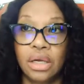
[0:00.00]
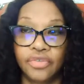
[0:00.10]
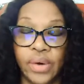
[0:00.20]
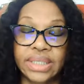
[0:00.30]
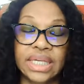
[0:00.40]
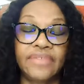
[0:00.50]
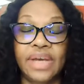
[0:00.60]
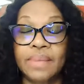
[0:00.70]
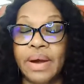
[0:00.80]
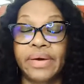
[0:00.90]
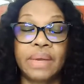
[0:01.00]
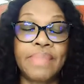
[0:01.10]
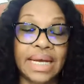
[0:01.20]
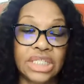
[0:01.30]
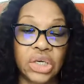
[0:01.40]
For example, if you get married
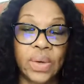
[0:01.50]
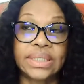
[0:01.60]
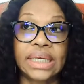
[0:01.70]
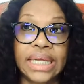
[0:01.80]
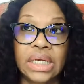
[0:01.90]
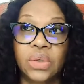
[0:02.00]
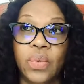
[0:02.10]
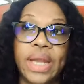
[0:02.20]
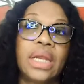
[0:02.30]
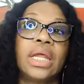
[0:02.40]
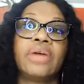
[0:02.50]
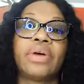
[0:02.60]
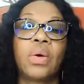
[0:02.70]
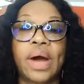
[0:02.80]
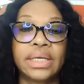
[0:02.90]
in Mexico and it's a legal wedding, it
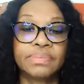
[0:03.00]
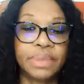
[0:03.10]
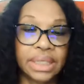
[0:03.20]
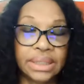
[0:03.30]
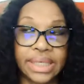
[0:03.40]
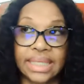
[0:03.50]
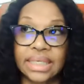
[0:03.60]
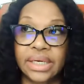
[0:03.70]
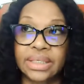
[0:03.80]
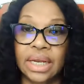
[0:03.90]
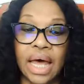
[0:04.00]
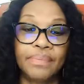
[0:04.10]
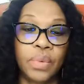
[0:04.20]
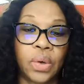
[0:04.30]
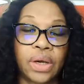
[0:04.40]
requires blood tests, and there's a
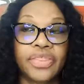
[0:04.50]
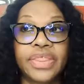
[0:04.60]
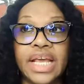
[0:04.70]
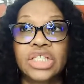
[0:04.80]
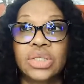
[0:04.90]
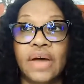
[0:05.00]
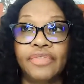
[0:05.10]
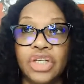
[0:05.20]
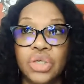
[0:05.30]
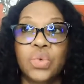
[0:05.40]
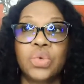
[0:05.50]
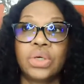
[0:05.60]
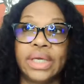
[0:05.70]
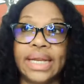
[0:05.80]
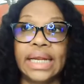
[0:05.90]
lot more things you have to do
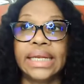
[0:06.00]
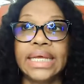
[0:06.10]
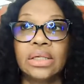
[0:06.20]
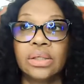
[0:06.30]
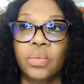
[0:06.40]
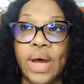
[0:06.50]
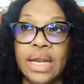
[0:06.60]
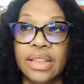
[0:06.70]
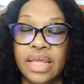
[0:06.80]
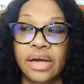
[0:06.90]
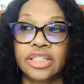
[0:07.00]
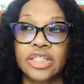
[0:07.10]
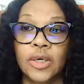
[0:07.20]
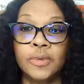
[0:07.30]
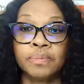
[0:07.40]
to get a legal wedding there.
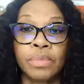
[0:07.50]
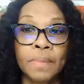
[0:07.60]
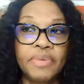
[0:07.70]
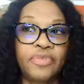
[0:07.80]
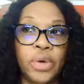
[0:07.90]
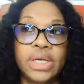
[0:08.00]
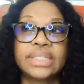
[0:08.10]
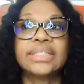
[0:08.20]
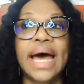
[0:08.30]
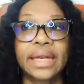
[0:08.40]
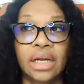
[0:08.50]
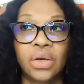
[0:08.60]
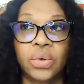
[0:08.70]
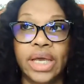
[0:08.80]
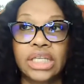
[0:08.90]
So before you decide on a
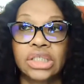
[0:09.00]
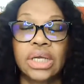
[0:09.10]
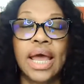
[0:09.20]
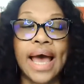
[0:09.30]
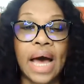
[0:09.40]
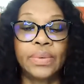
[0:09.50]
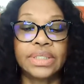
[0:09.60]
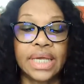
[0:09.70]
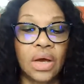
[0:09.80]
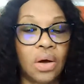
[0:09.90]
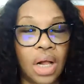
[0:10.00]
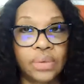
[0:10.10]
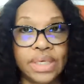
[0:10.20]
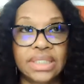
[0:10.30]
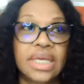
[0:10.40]
location, I would say
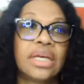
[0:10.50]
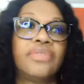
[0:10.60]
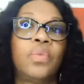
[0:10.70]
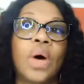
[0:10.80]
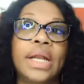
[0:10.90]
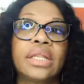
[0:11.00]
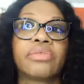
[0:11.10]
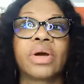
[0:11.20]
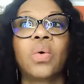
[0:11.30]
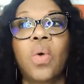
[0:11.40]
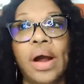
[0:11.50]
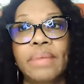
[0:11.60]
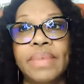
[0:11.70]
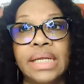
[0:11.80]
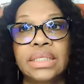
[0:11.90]
always think of what the
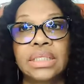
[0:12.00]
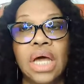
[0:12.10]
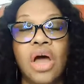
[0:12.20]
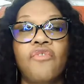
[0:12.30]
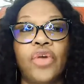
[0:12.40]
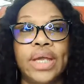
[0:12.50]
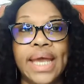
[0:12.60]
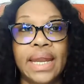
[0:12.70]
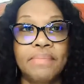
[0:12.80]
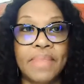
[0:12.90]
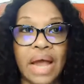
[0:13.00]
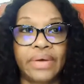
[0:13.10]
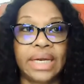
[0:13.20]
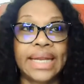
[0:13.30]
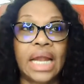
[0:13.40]
requirements for getting
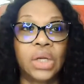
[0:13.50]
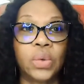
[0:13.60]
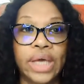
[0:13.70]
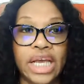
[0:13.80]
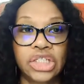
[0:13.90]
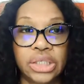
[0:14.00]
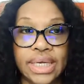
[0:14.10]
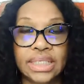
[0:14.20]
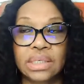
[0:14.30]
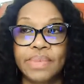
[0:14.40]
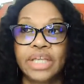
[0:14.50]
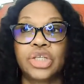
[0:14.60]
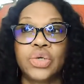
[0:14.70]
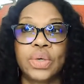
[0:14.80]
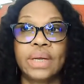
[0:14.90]
married in that location is, to make
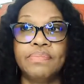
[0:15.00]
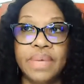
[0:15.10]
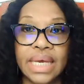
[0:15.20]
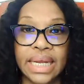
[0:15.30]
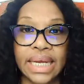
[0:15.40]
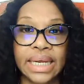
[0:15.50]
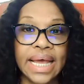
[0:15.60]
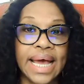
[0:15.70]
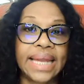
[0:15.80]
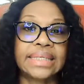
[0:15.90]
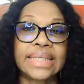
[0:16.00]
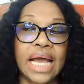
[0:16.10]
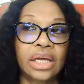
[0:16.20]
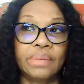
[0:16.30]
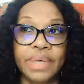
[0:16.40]
sure you can meet it and it's
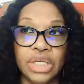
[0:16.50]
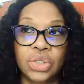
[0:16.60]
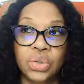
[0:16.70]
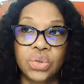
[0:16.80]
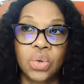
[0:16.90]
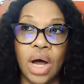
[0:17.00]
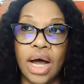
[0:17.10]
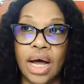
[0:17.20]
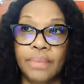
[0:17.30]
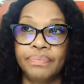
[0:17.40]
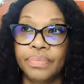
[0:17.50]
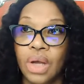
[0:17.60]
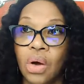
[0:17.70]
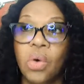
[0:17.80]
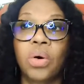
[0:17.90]
not going to be too
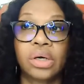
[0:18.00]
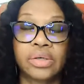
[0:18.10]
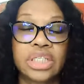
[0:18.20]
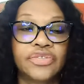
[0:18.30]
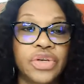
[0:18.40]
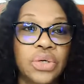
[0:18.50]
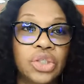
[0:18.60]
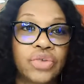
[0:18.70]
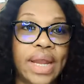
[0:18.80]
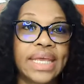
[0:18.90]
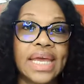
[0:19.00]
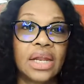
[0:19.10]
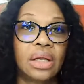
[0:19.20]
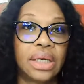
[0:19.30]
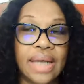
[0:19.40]
onerous for you to try to
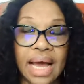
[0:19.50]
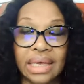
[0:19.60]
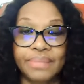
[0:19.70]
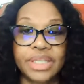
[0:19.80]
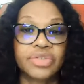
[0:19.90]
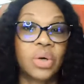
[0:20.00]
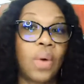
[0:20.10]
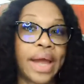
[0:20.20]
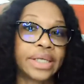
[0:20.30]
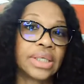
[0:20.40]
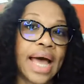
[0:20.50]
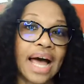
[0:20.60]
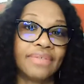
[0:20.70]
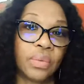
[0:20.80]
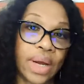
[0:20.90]
get all the documents required to
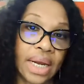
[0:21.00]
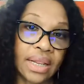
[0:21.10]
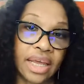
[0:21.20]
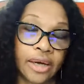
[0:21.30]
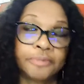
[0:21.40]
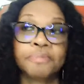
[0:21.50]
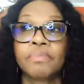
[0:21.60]
have a wedding there.